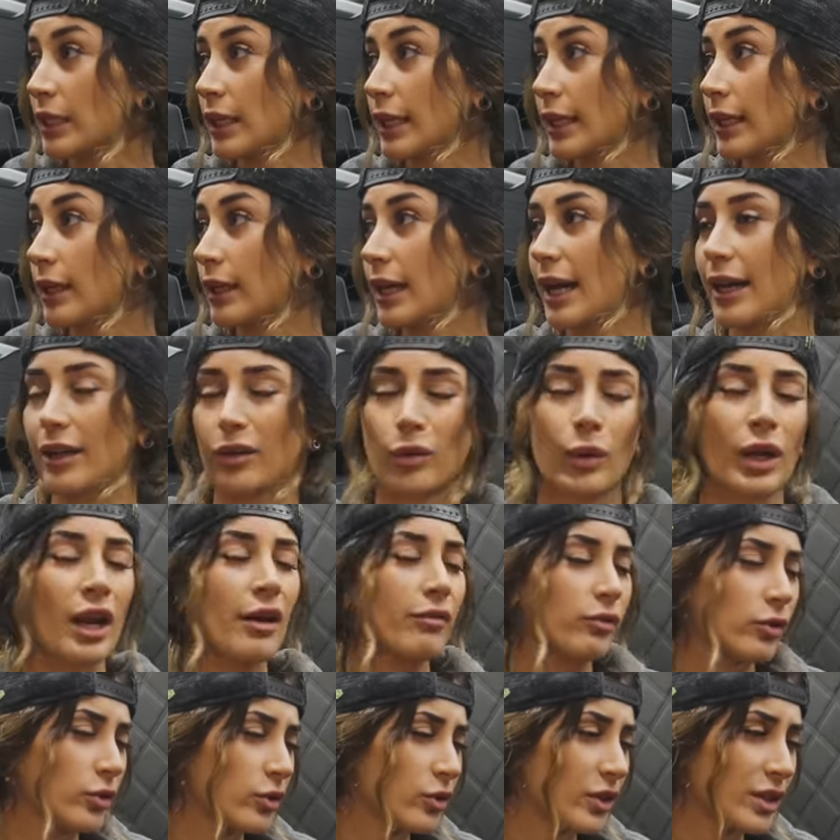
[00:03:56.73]
Like, I don't want to
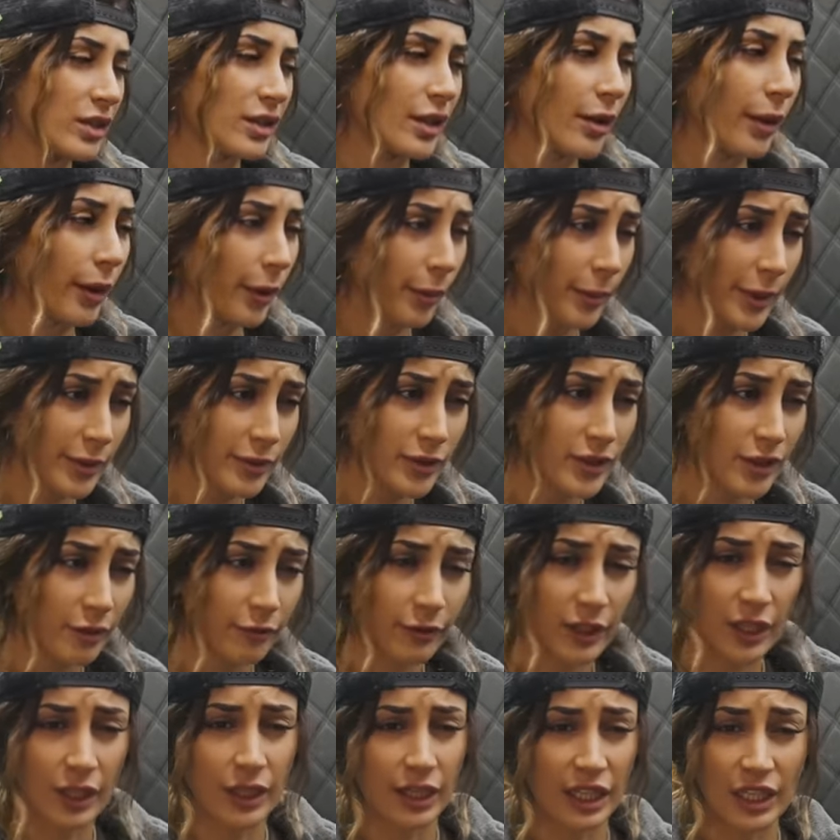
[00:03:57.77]
have to stress out about stuff
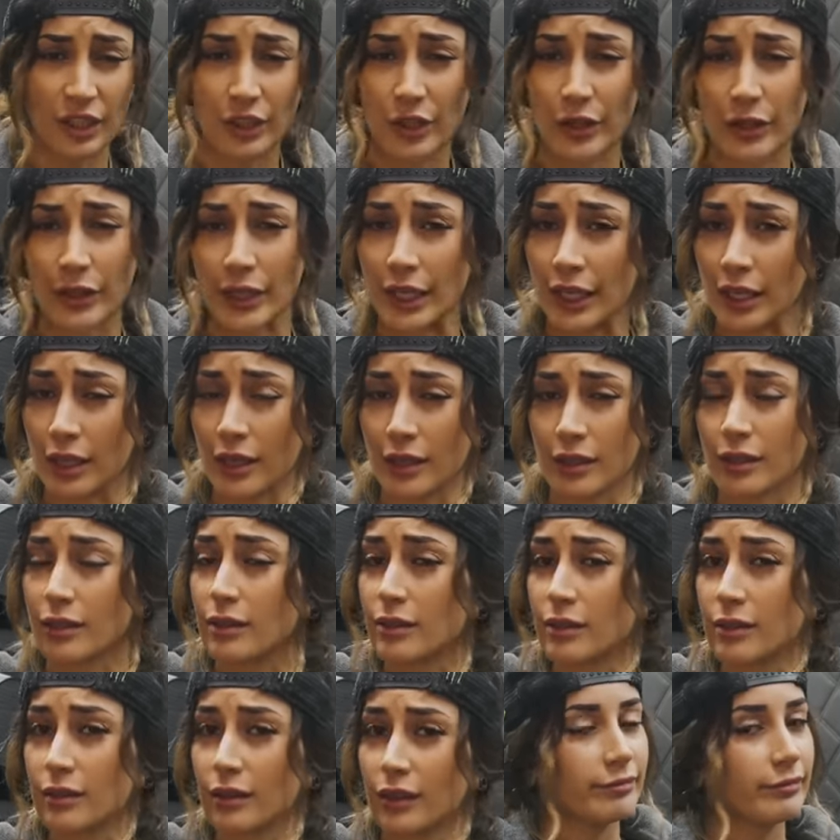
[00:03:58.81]
getting dirty
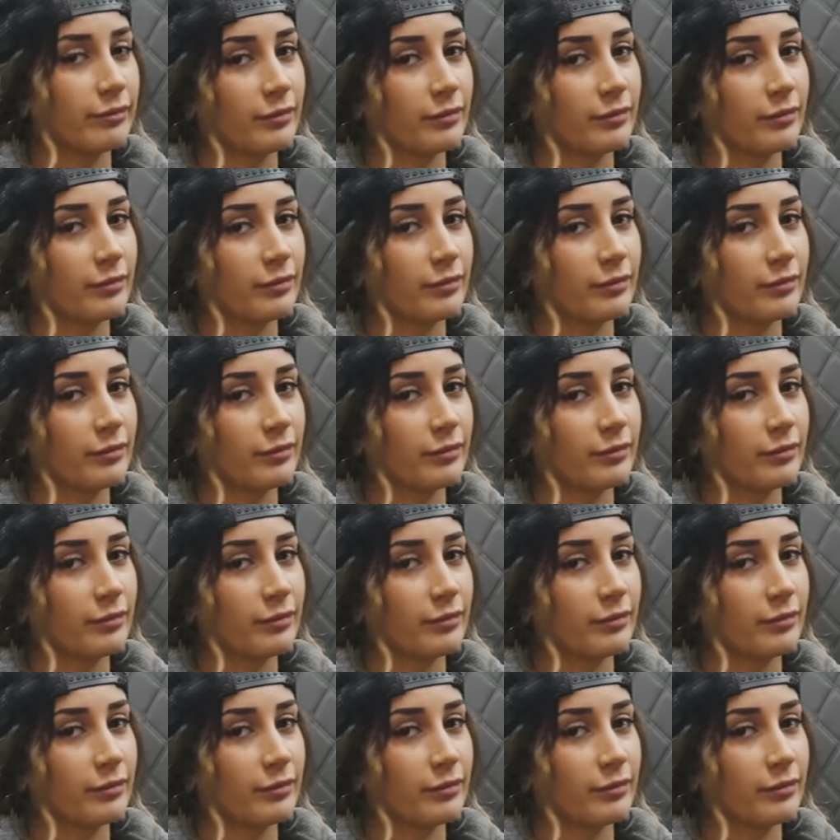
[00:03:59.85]
because,